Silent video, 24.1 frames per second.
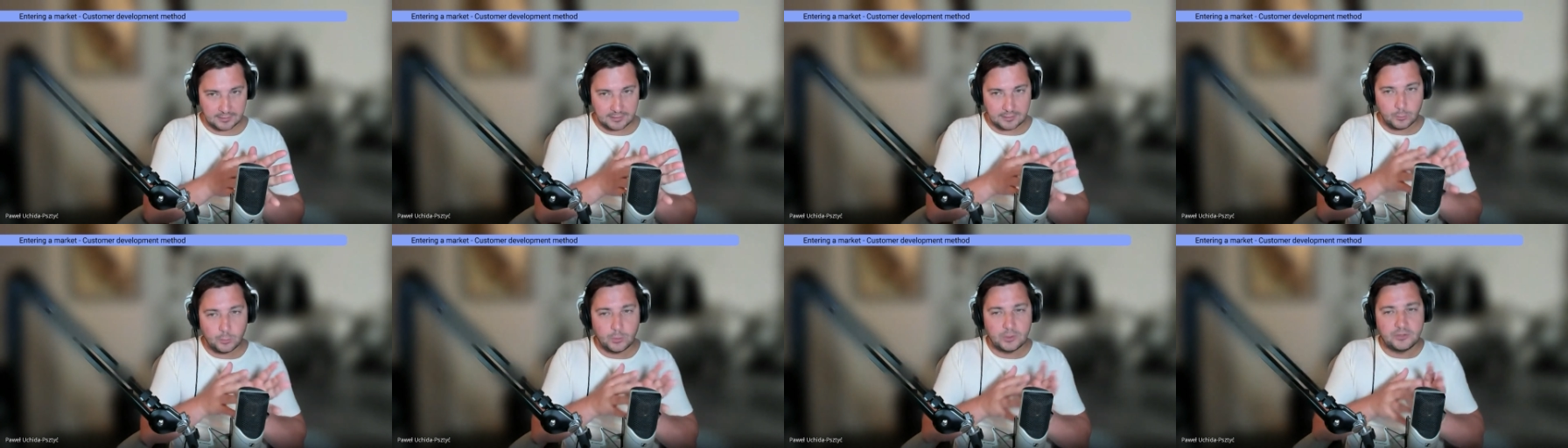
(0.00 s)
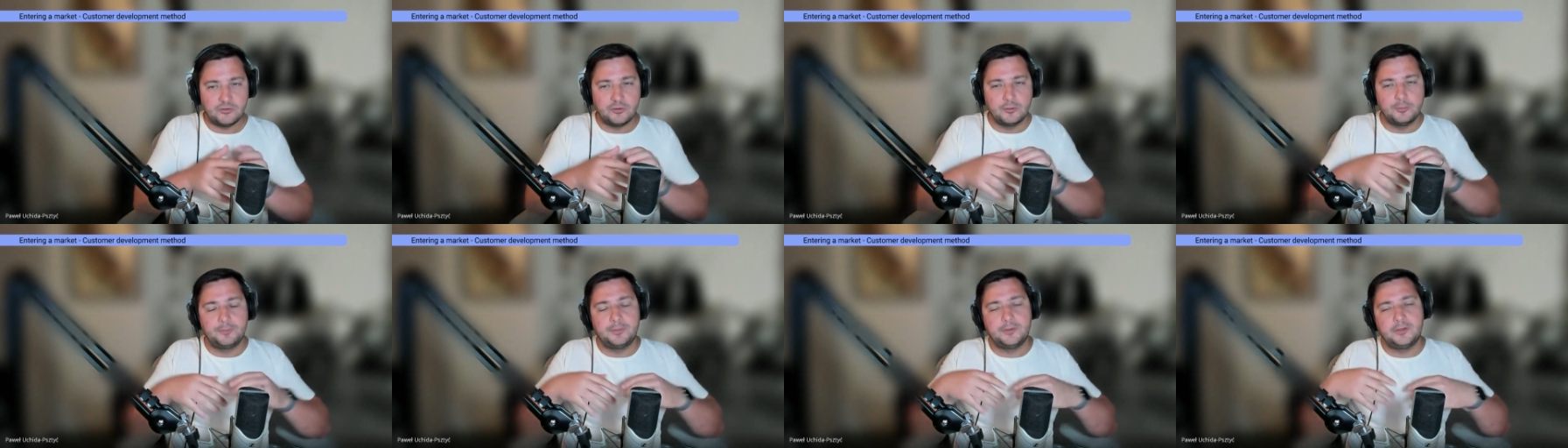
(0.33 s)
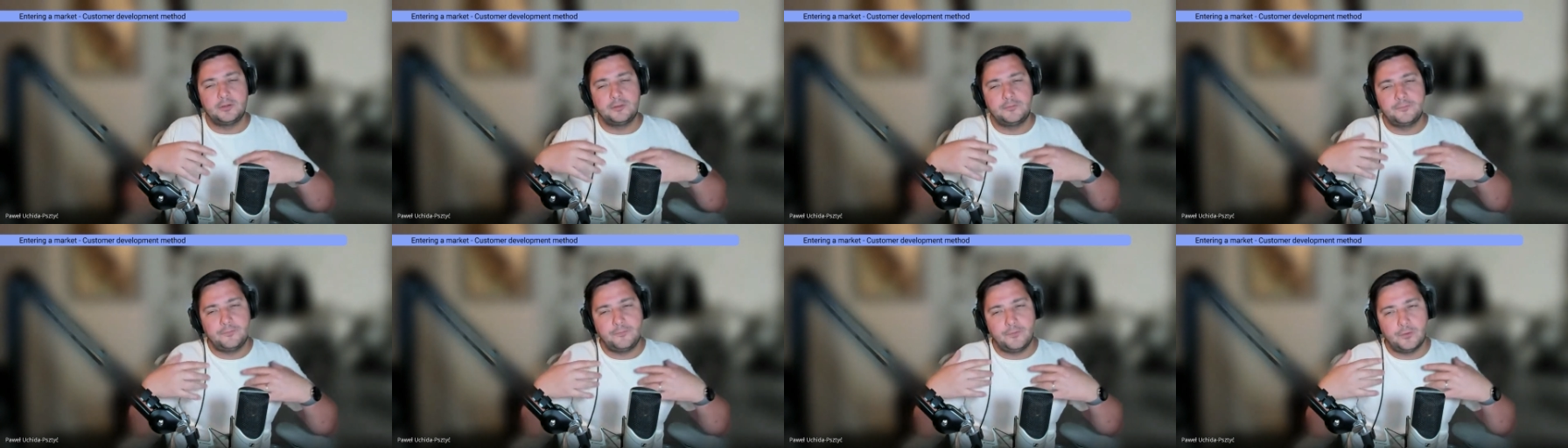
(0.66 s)
in which you
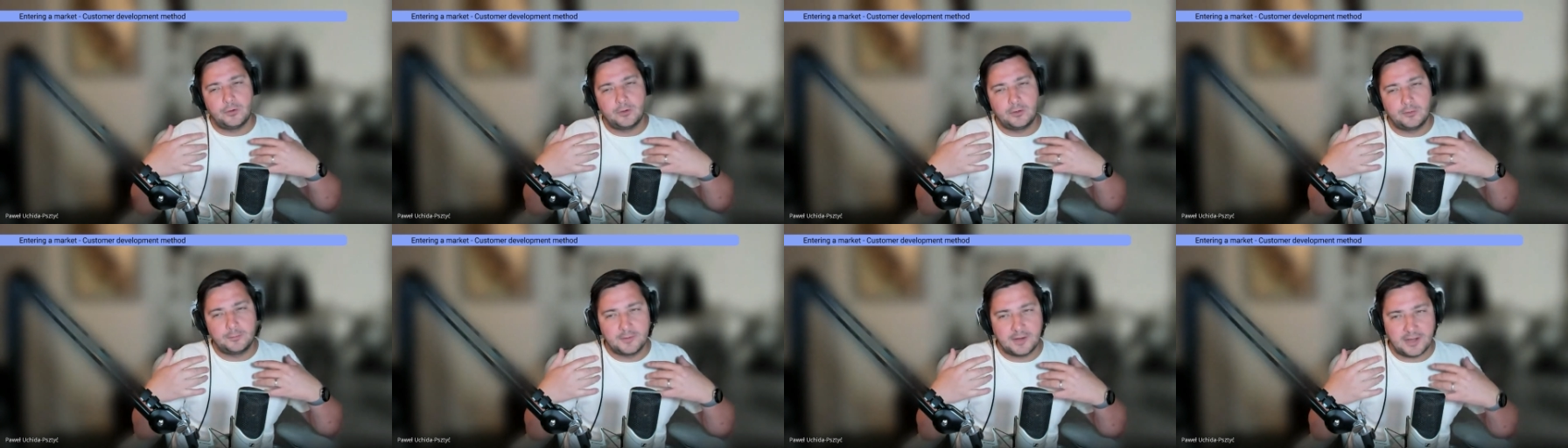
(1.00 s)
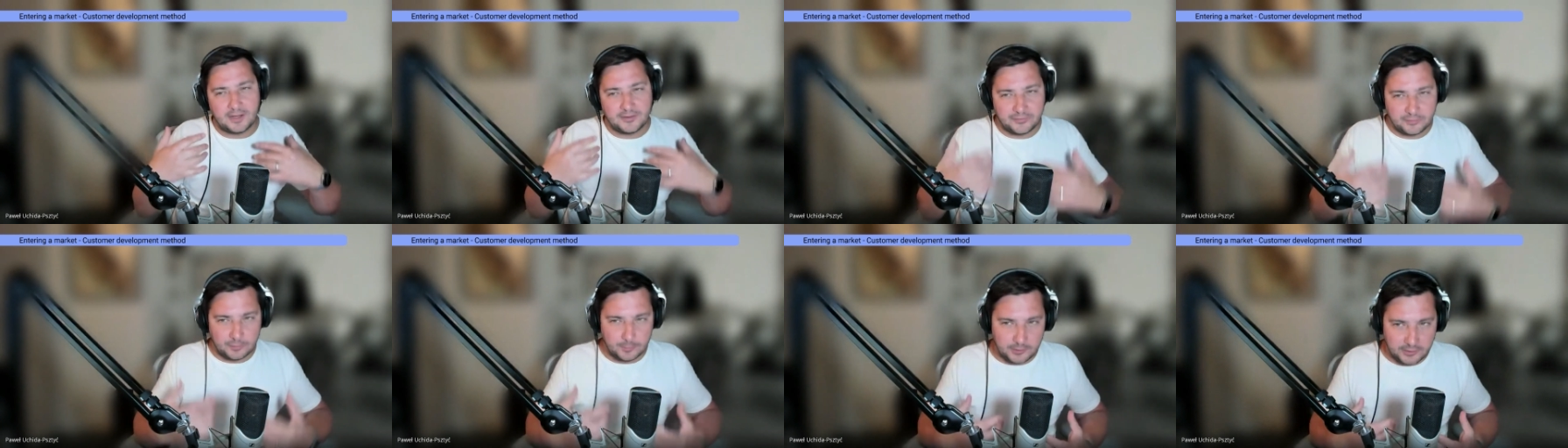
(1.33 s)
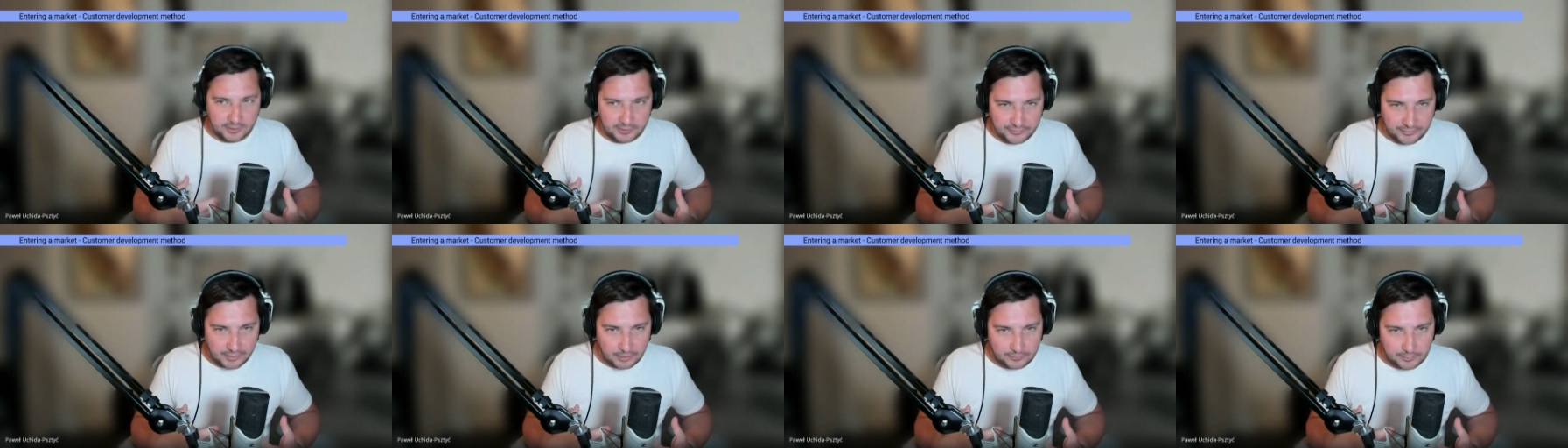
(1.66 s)
perform customer
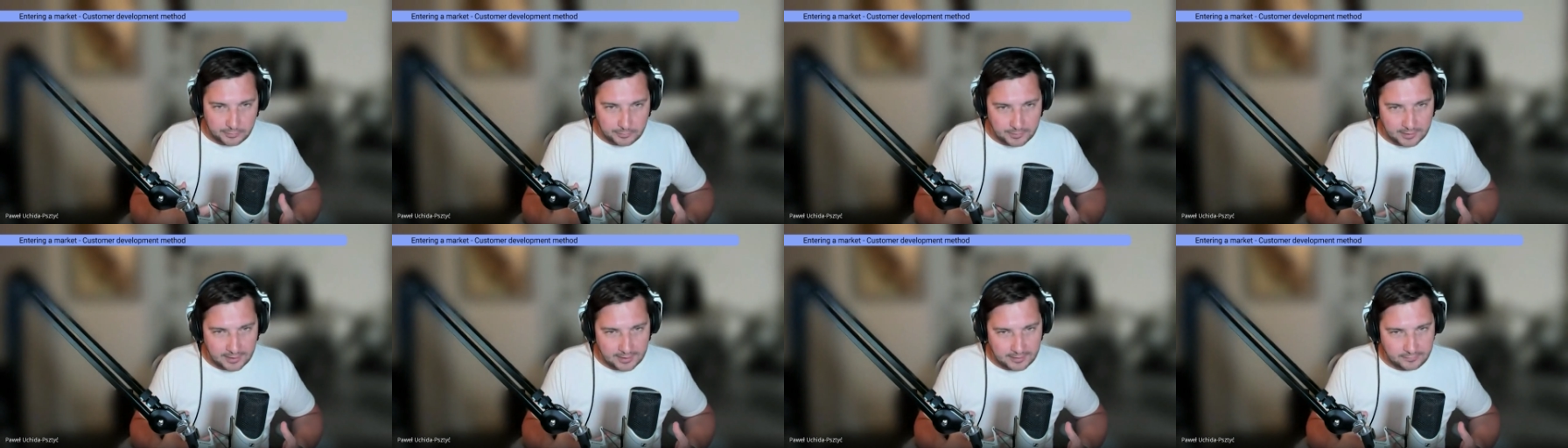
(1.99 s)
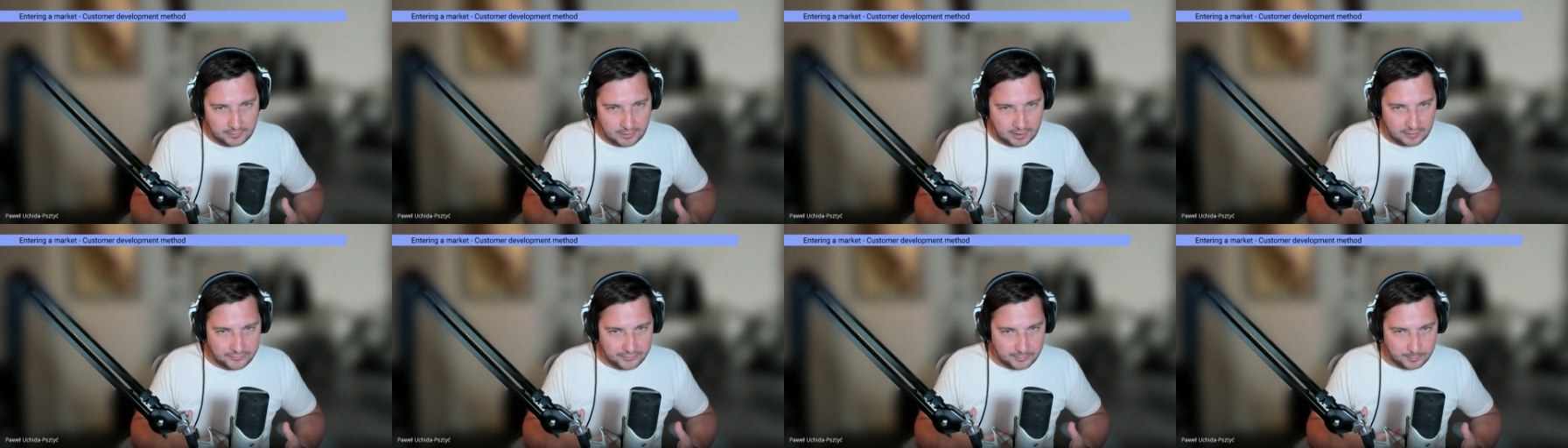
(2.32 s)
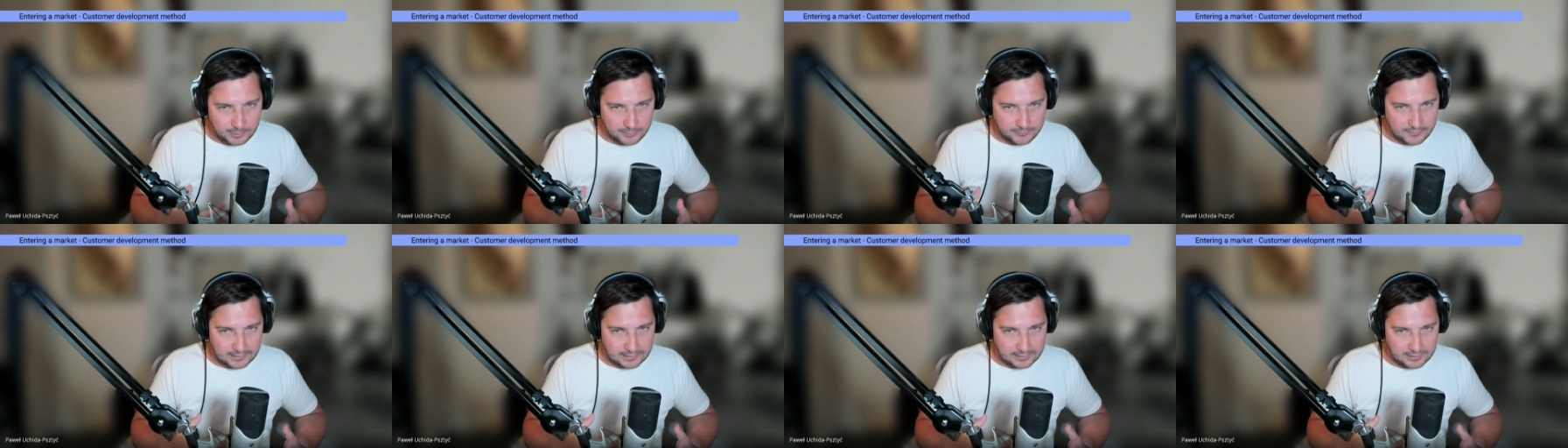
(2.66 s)
discovery and
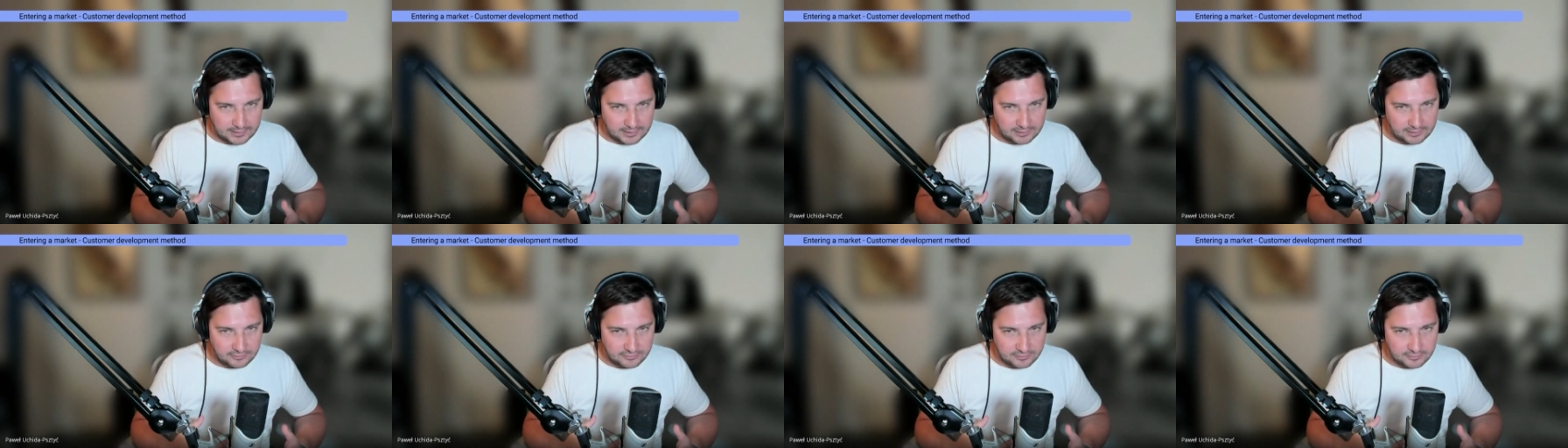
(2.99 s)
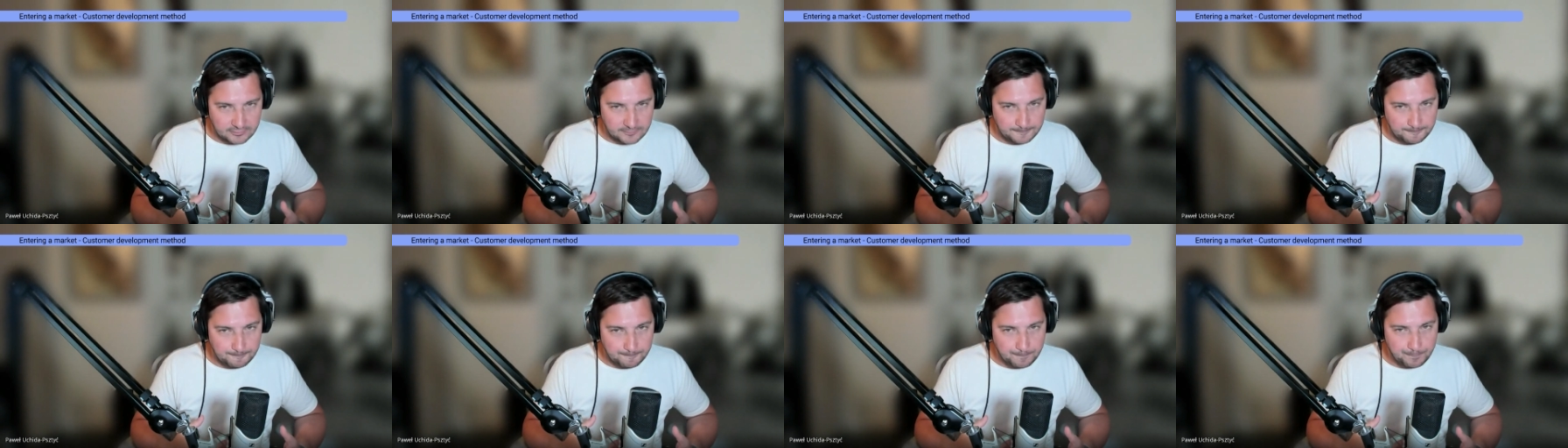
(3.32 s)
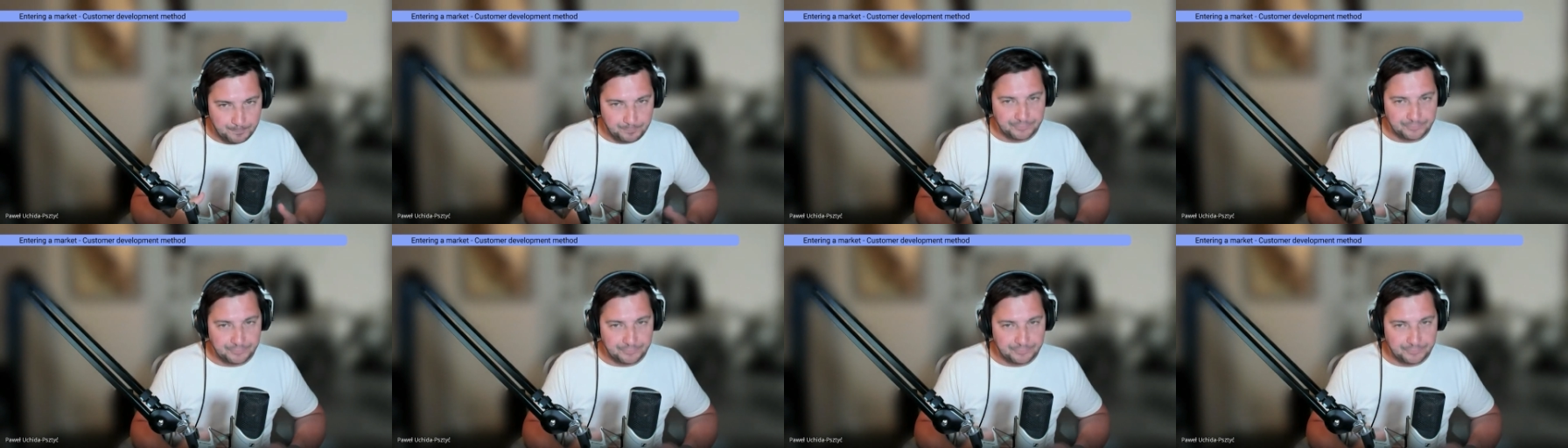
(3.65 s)
customer validation,